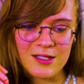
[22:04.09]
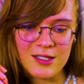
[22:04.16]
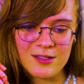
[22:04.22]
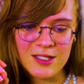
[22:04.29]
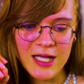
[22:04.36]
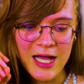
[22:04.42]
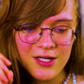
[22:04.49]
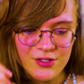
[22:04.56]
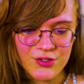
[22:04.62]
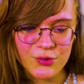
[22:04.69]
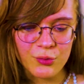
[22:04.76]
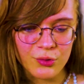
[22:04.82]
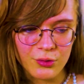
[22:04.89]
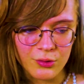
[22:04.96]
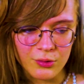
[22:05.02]
the, the
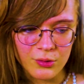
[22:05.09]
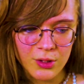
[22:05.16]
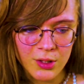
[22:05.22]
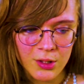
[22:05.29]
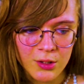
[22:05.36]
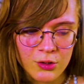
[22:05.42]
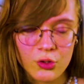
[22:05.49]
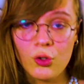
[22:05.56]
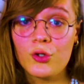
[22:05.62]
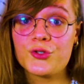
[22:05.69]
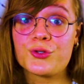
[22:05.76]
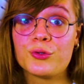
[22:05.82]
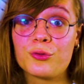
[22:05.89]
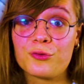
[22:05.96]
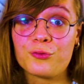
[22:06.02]
actual
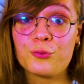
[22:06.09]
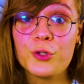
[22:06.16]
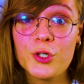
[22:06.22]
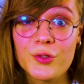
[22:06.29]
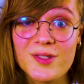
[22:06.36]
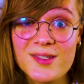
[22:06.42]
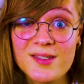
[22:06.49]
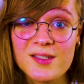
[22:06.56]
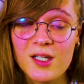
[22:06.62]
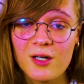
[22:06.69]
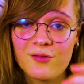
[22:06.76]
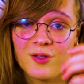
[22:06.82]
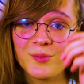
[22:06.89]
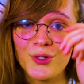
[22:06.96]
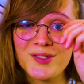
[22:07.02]
cultural roots
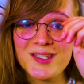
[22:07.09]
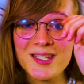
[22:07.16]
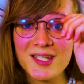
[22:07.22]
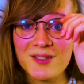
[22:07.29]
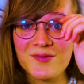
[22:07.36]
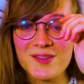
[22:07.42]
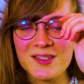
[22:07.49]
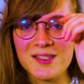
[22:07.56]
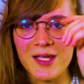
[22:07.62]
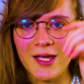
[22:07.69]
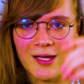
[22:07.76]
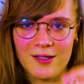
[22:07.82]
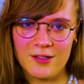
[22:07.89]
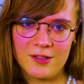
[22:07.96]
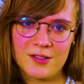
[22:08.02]
of the motifs
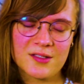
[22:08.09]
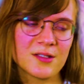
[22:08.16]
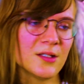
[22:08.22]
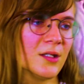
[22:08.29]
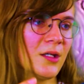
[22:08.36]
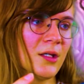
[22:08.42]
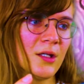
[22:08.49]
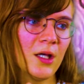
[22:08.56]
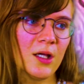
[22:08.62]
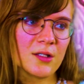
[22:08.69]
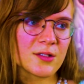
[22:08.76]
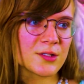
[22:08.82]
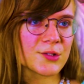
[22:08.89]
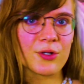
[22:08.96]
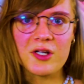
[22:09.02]
and
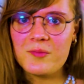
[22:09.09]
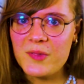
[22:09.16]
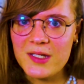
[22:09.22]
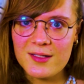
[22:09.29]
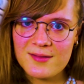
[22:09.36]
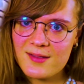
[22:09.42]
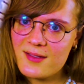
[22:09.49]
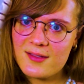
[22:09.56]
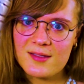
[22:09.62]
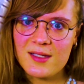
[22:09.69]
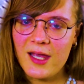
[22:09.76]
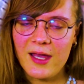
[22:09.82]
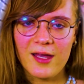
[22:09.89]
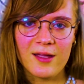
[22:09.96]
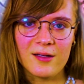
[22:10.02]
story beats
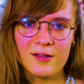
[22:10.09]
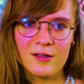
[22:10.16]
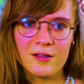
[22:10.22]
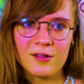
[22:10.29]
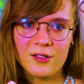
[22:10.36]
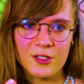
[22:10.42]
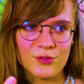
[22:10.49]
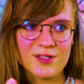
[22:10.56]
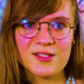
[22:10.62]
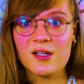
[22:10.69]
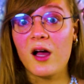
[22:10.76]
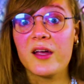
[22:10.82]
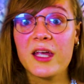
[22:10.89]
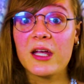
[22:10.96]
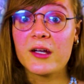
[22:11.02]
and you know
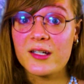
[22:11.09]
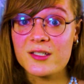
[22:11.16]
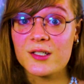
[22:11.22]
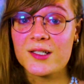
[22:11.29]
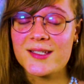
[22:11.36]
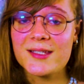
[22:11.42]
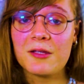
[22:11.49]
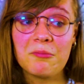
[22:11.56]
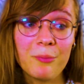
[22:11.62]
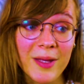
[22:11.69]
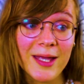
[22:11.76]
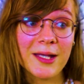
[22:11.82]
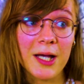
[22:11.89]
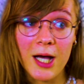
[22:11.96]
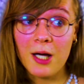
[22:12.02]
stock characters that
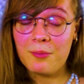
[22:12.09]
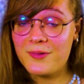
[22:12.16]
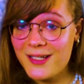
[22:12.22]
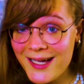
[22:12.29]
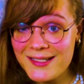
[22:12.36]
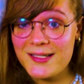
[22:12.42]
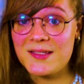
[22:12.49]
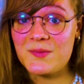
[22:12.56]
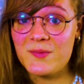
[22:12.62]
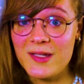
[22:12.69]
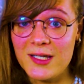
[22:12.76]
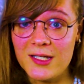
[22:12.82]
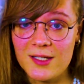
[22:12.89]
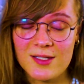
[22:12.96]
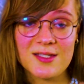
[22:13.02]
make up 90s
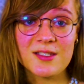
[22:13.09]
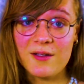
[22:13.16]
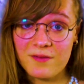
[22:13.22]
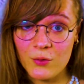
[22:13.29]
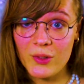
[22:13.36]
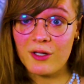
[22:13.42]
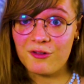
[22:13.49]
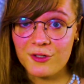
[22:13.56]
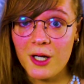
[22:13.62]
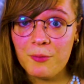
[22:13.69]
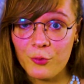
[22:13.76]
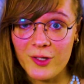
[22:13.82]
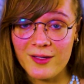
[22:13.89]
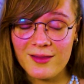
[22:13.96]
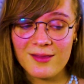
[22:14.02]
media, the stuff that we grew
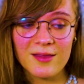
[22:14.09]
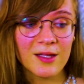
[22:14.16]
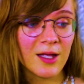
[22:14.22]
up with.